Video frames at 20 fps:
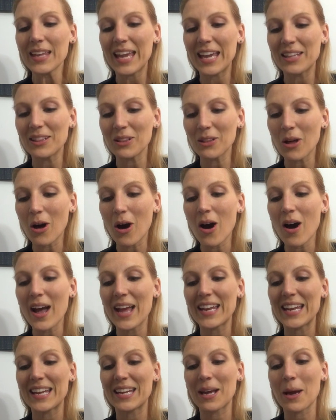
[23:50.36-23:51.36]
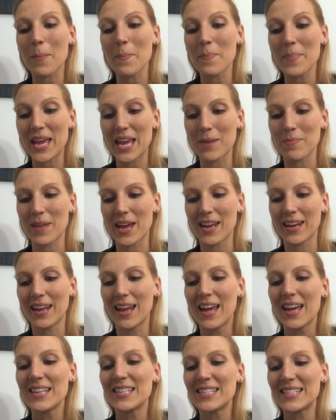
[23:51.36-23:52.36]
in law and in commandment,
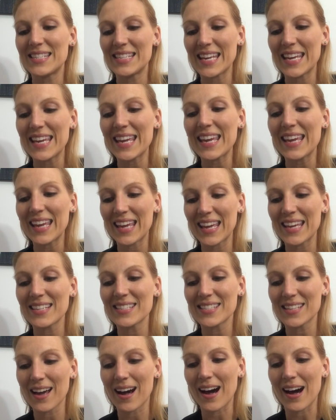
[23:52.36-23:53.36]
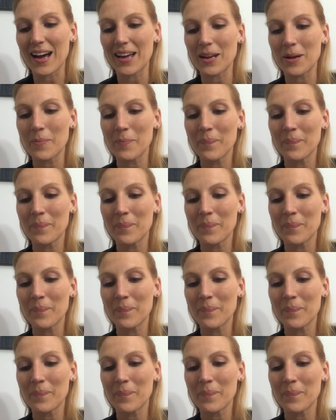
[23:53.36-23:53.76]
seeking his God,